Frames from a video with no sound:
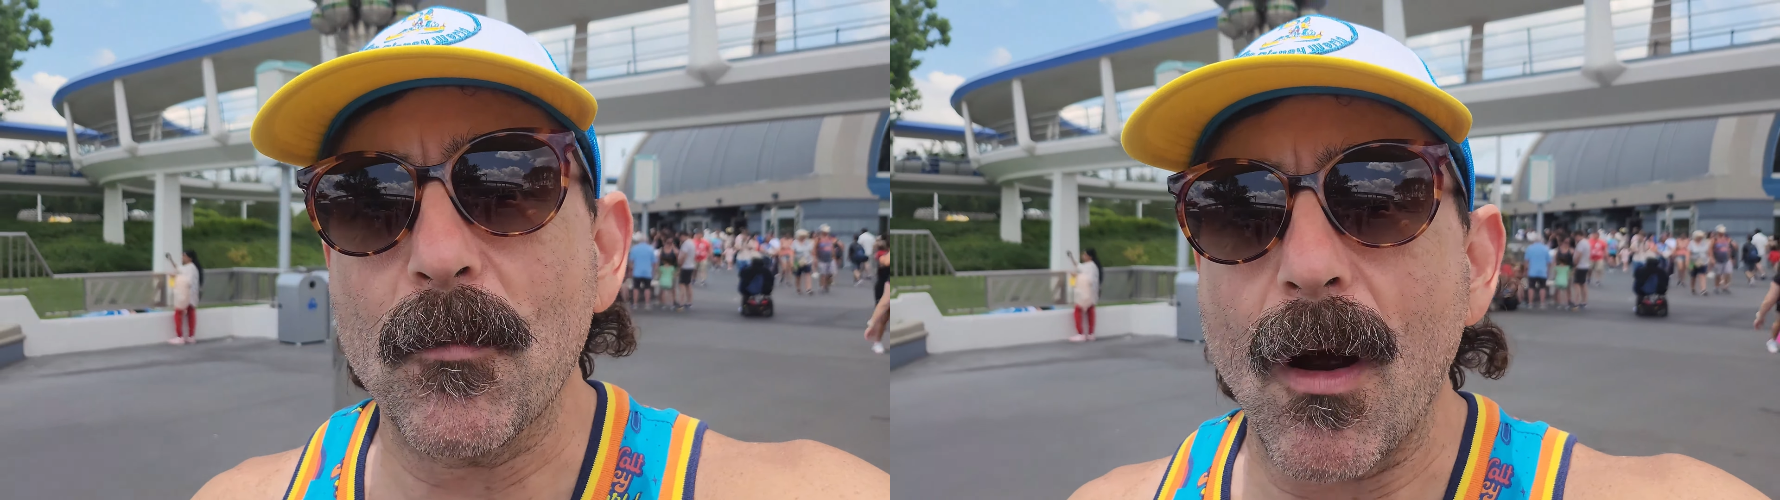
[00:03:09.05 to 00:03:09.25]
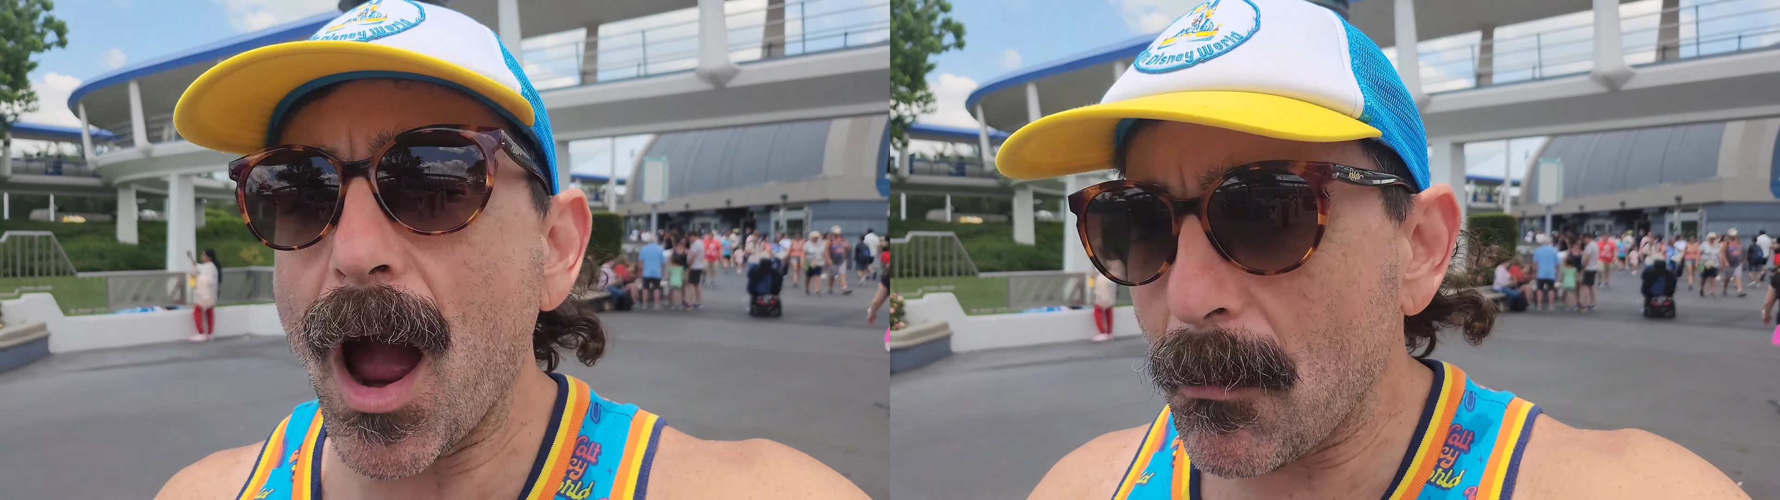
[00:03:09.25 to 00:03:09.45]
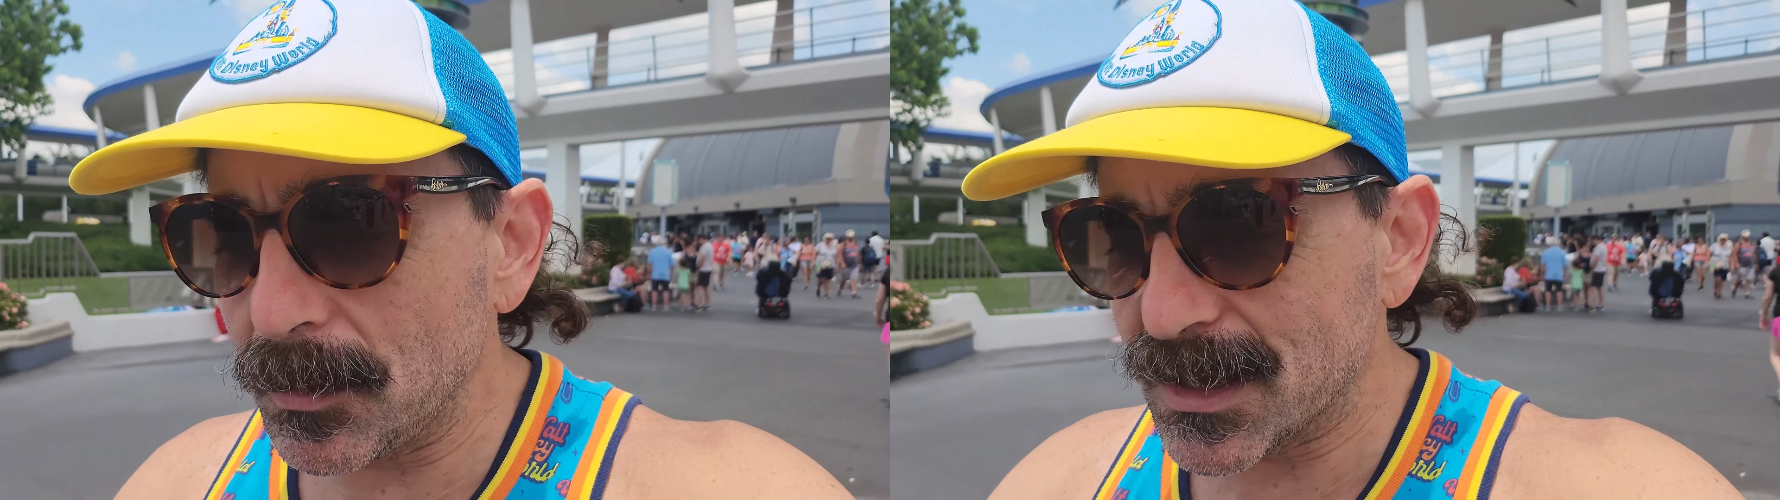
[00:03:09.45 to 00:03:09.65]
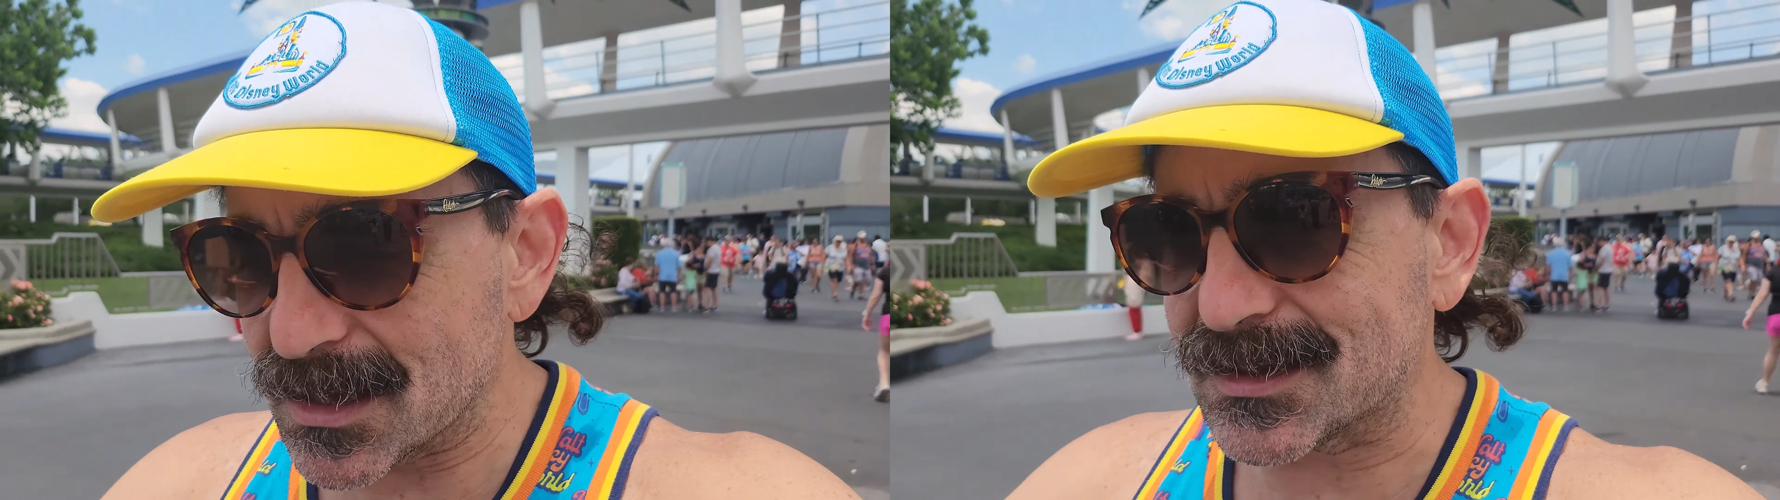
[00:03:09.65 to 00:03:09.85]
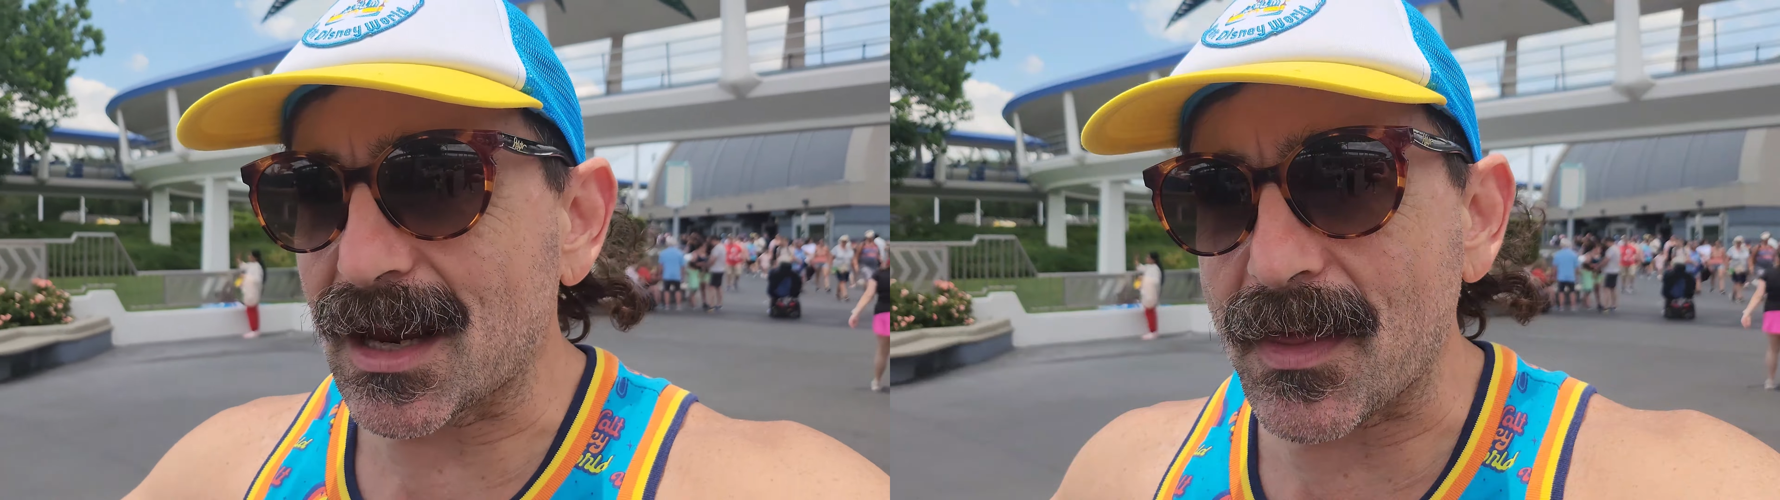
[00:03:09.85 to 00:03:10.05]
probably going
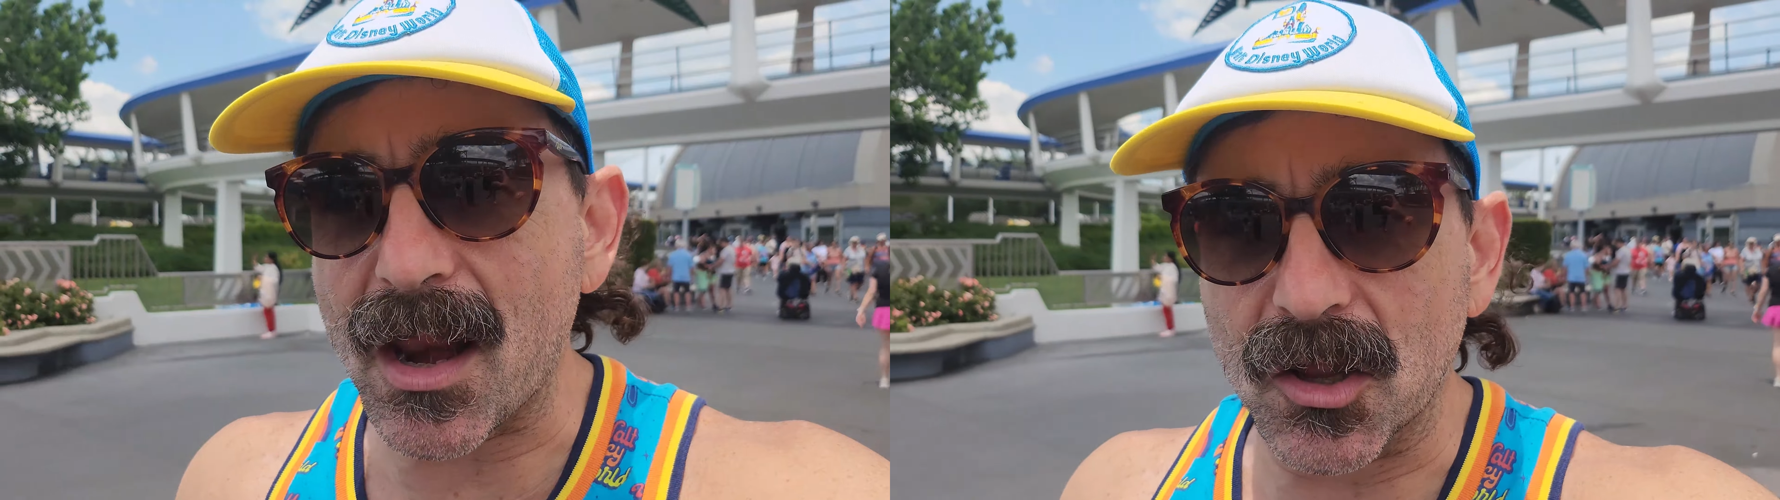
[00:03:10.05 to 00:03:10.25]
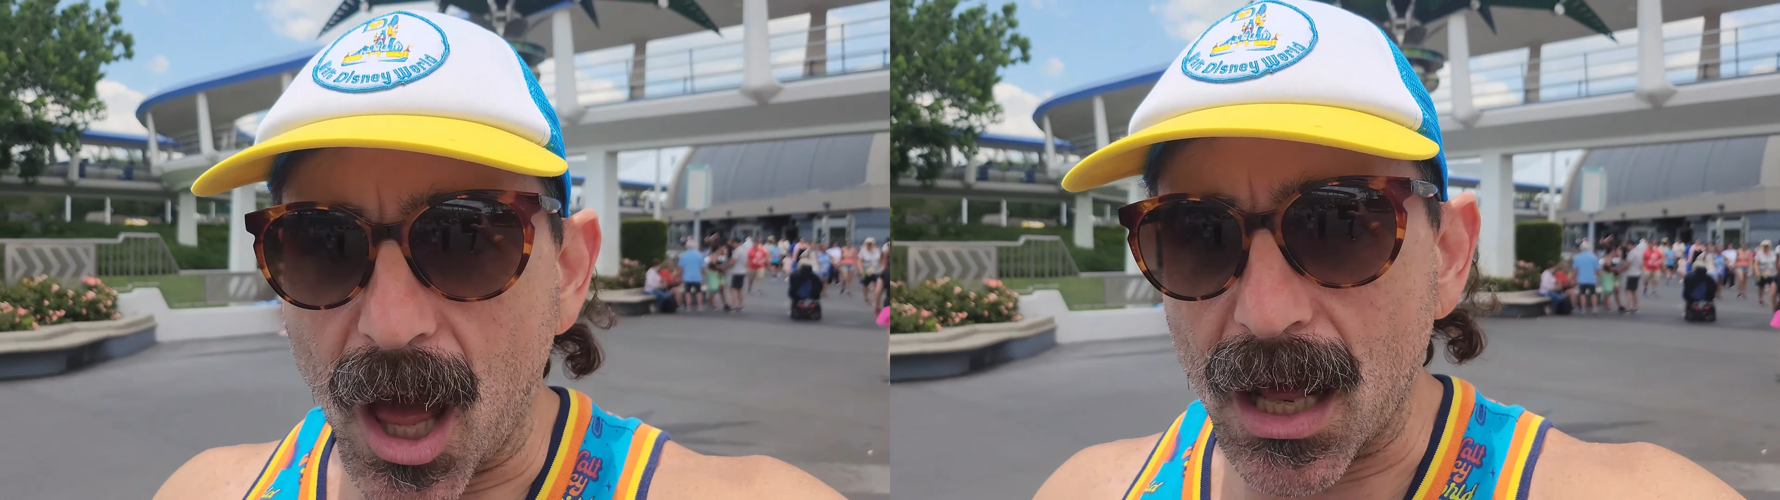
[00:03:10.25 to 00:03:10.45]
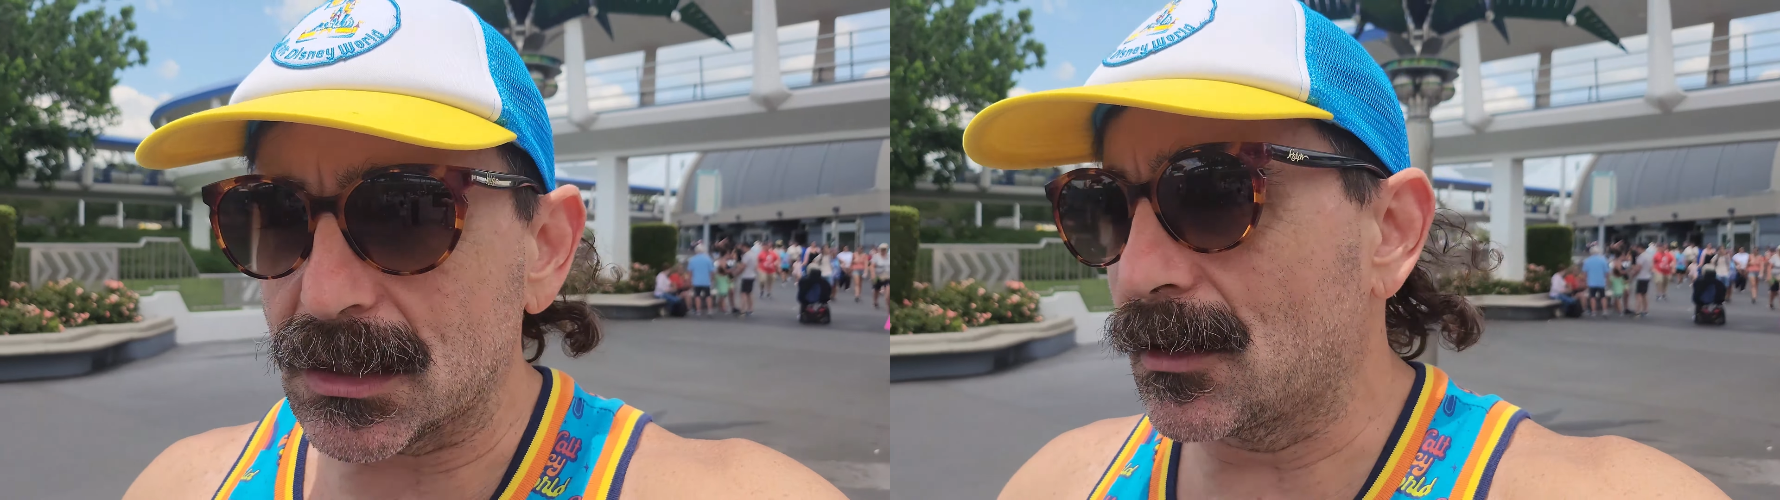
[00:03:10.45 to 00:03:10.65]
to say that a lot